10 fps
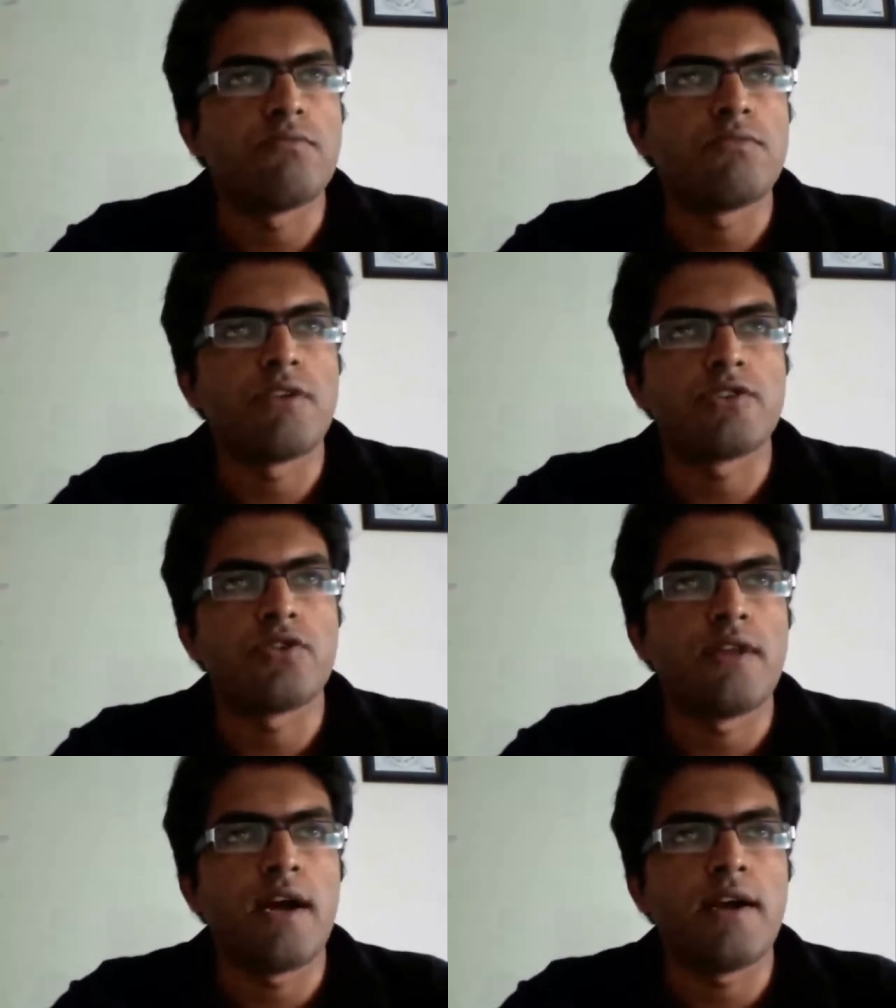things
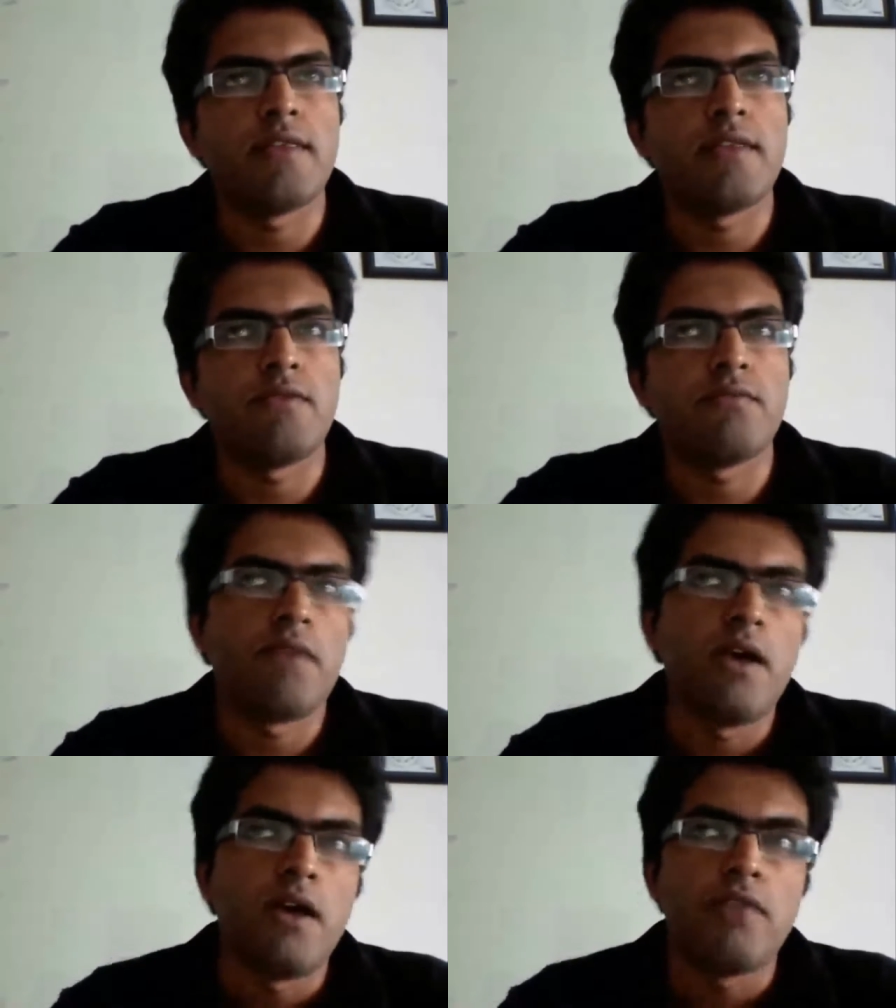from that, and then
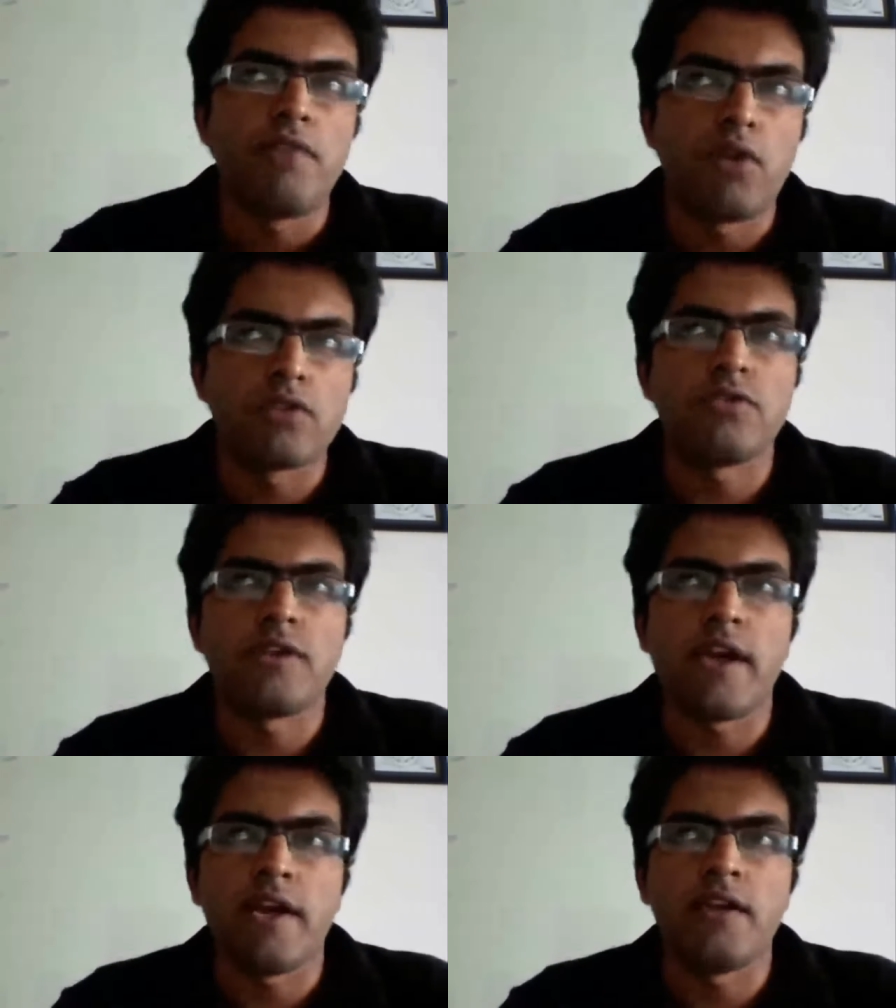we've also
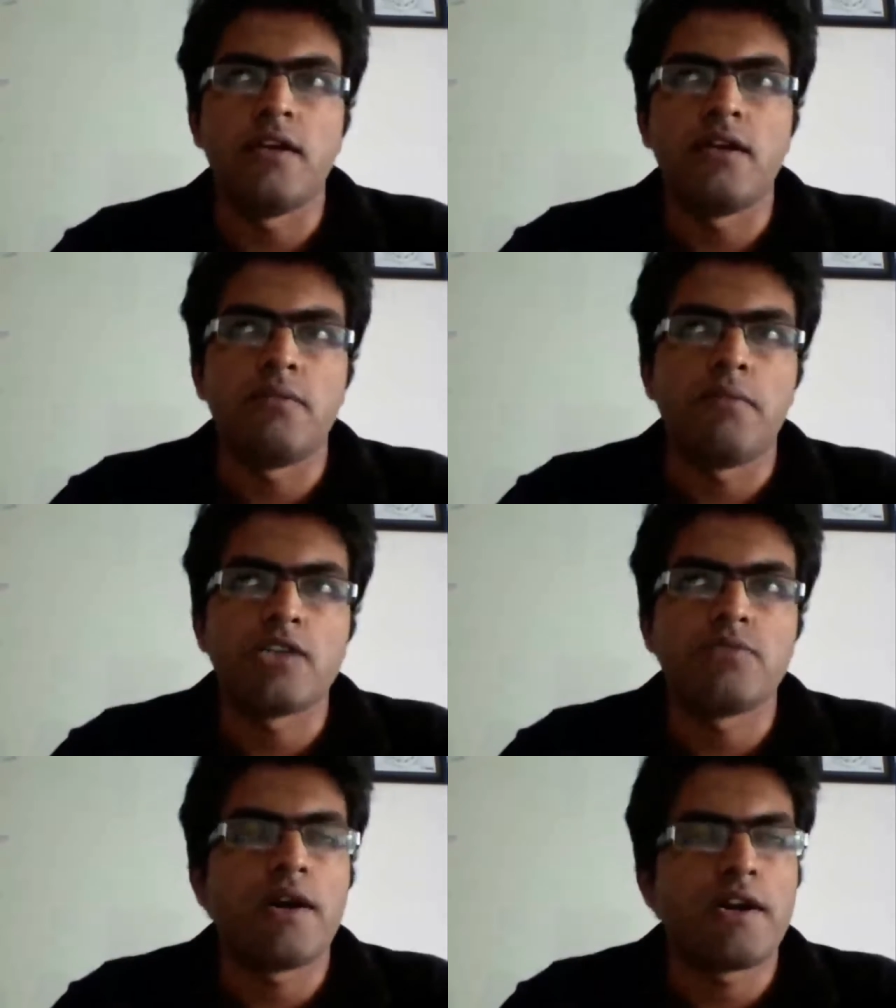tried
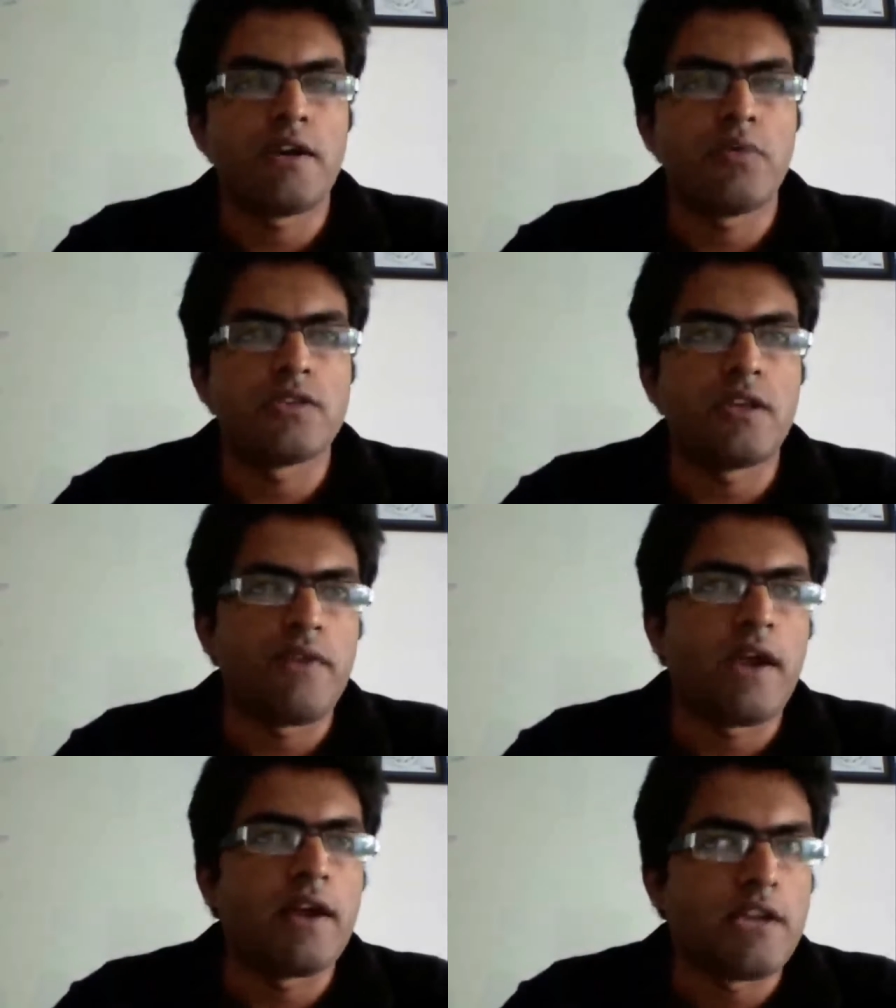mass marketing, which
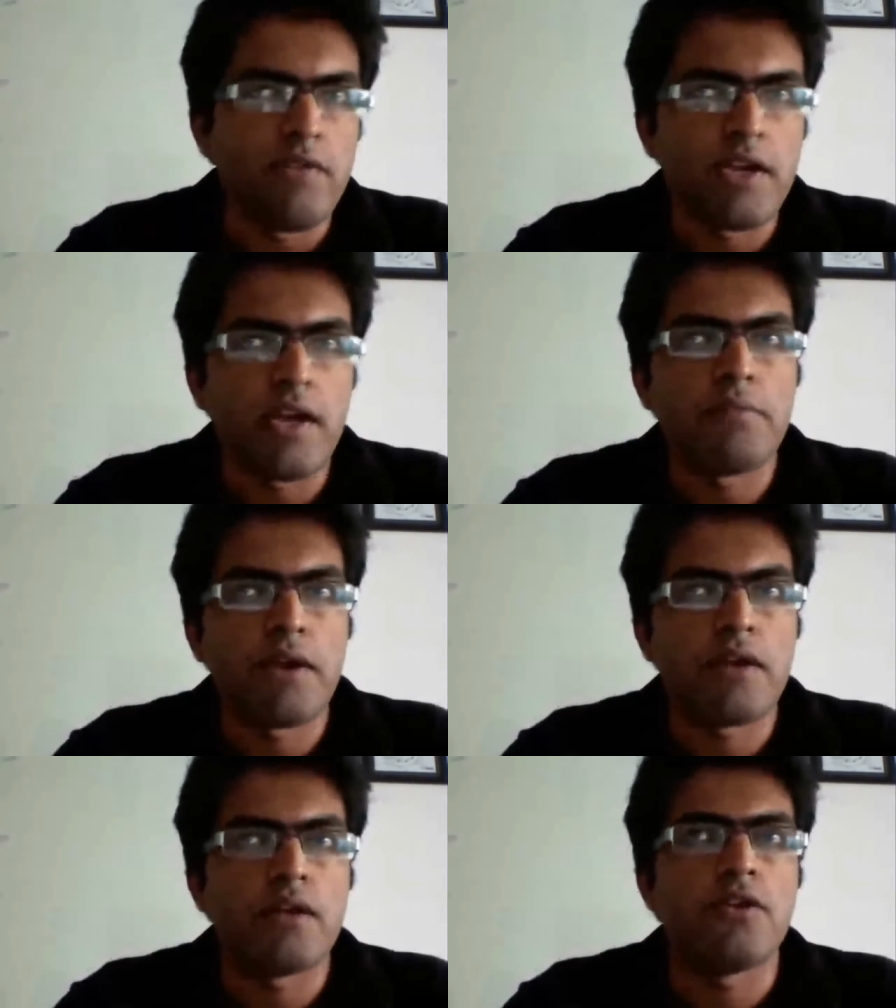is we had a TV
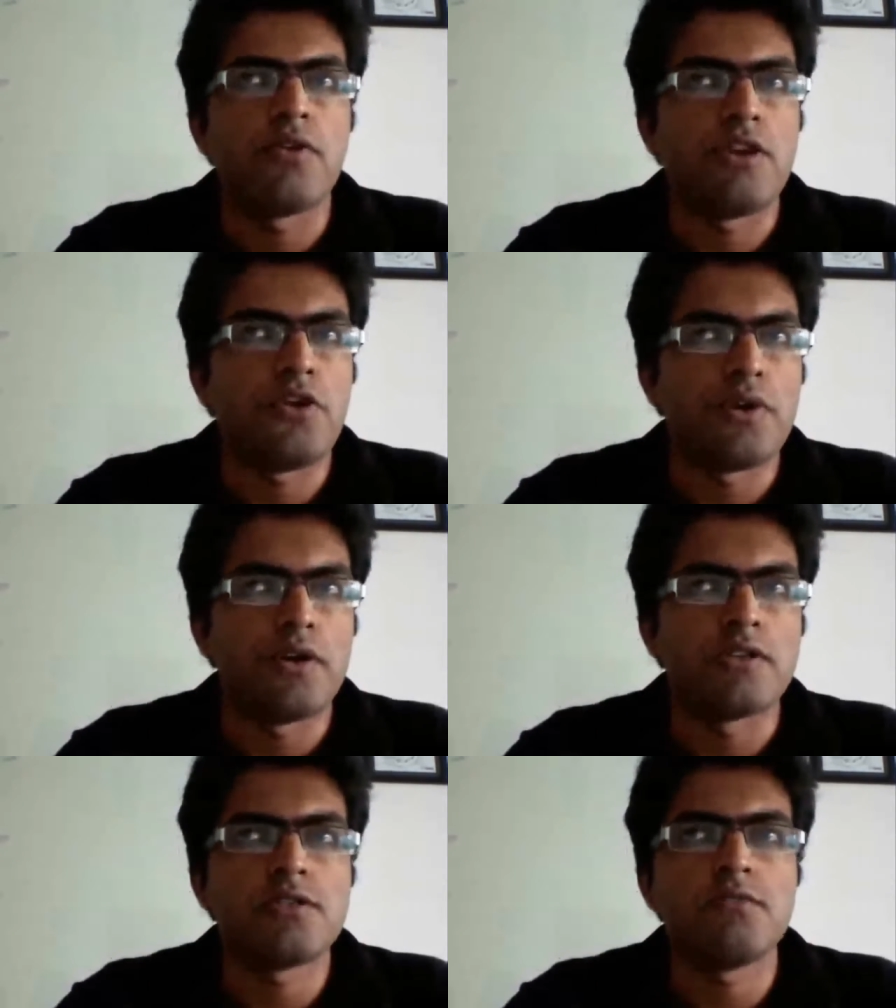campaign during New
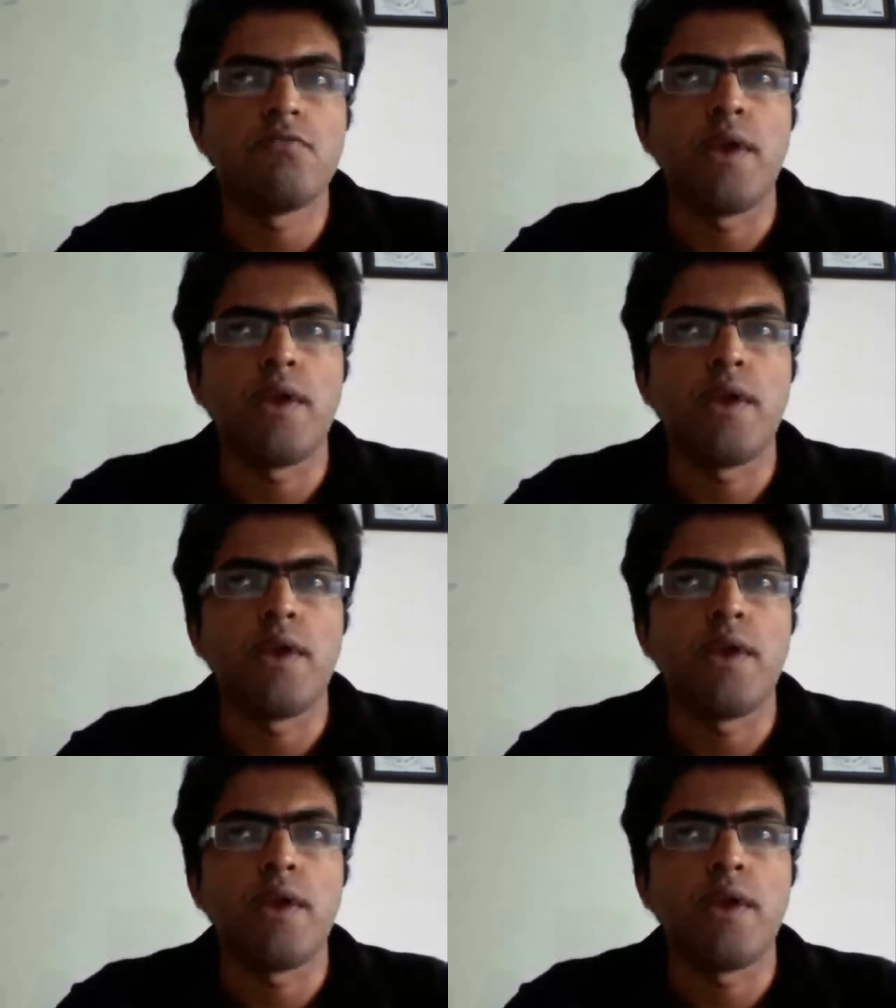Year's.